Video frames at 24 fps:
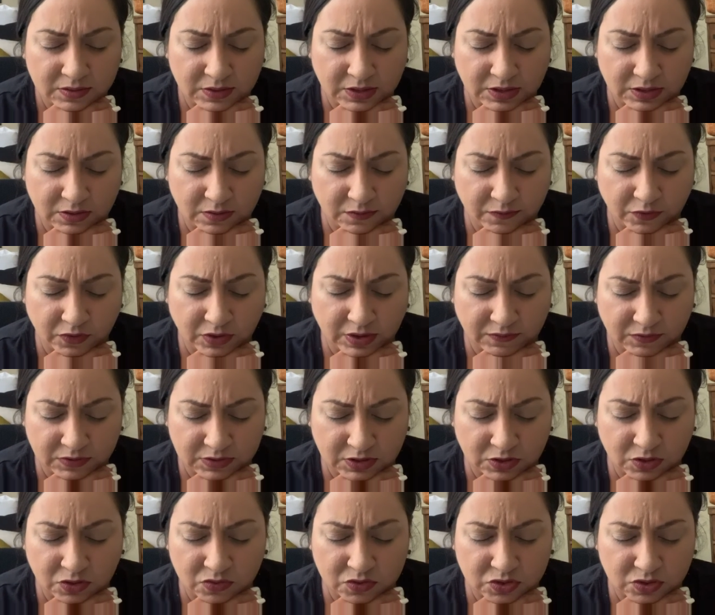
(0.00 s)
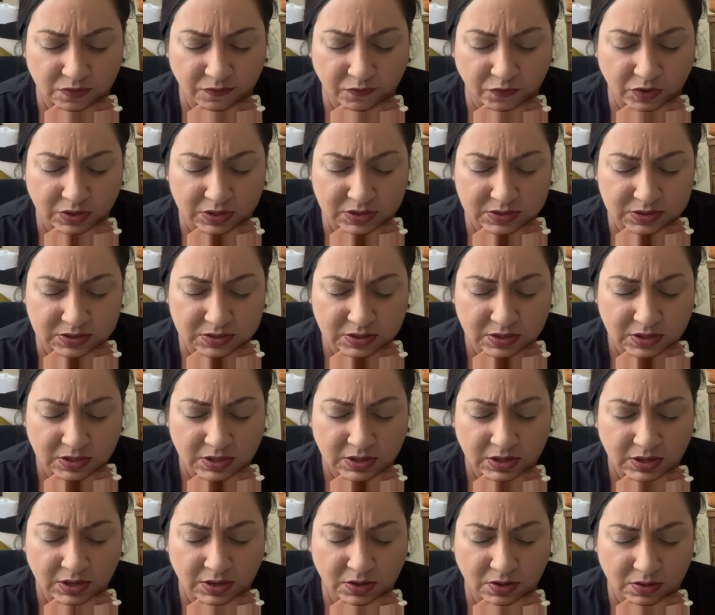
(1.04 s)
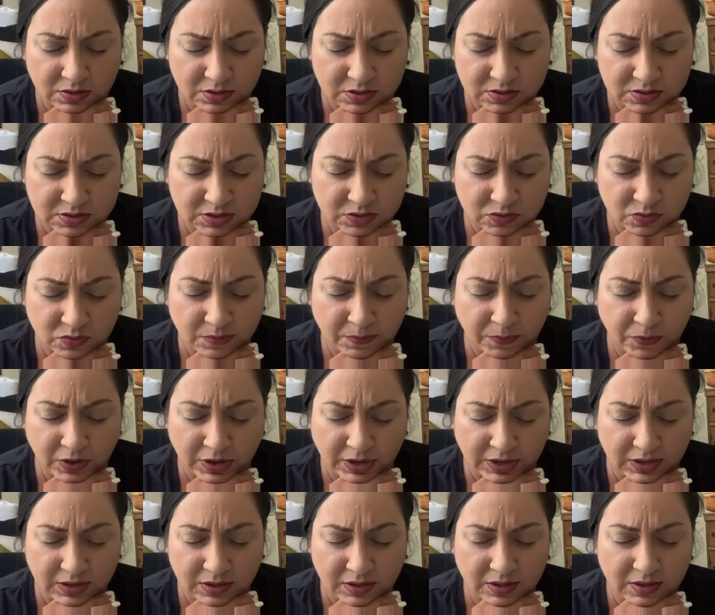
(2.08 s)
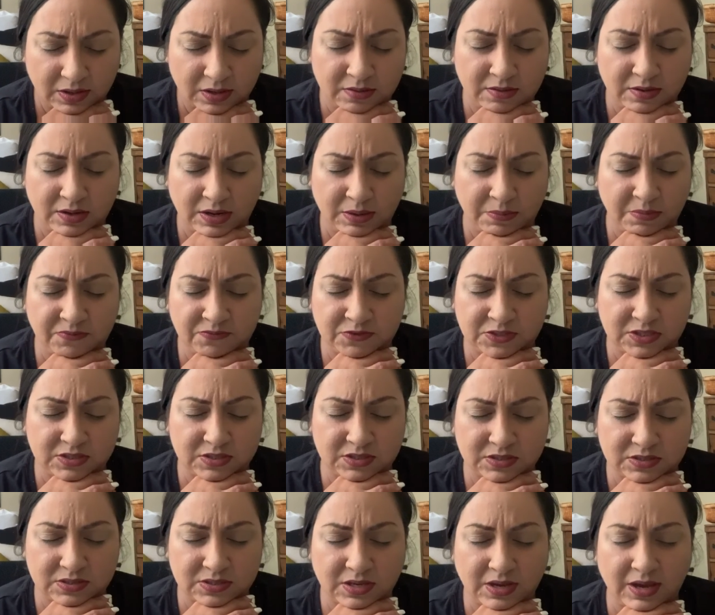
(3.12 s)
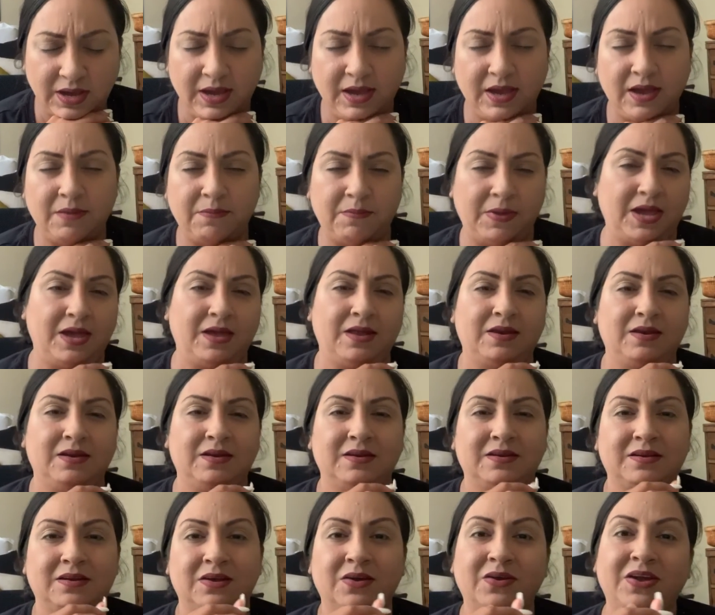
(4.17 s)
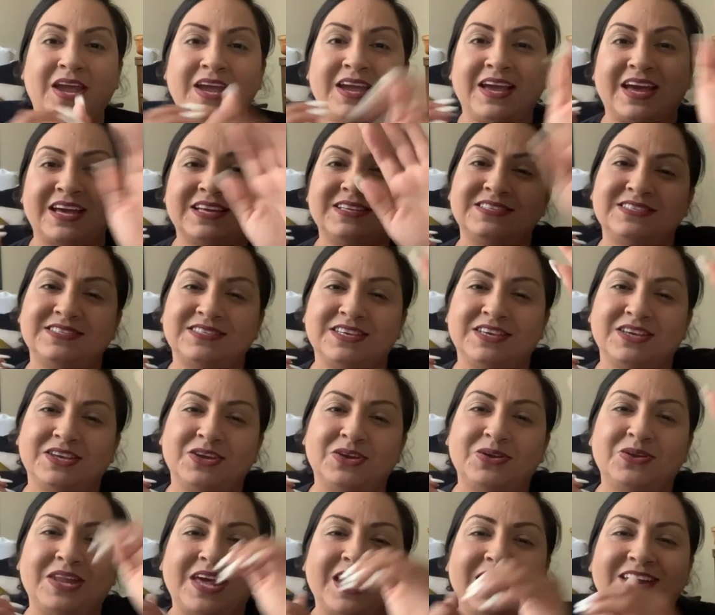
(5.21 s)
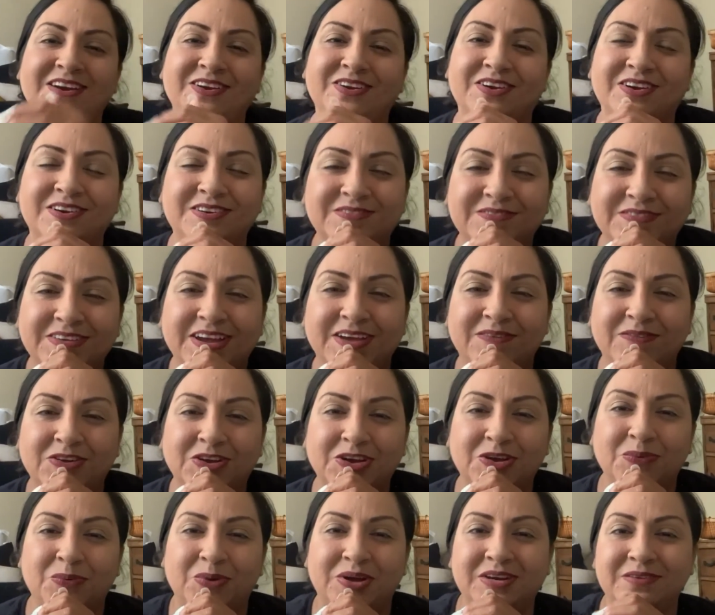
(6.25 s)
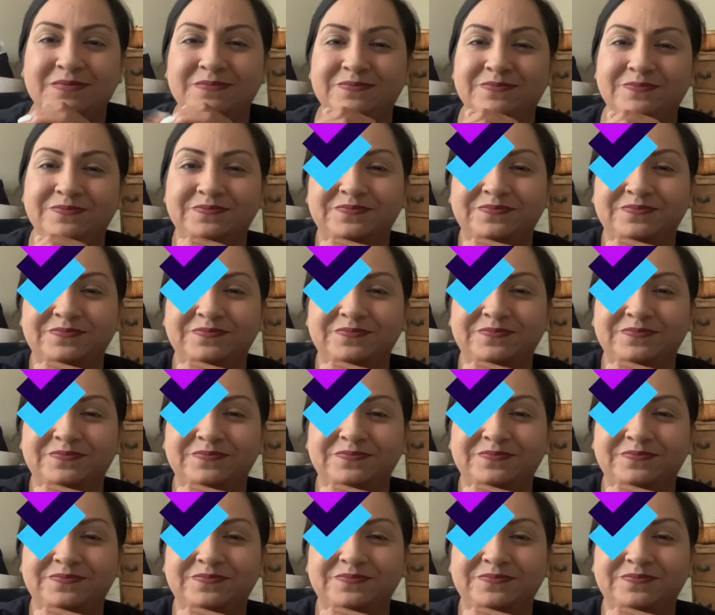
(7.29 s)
Thank you for everything you do for us. And all these things we pray. In the name of Jesus, amen. Okay, guys, see you later. Have a good one.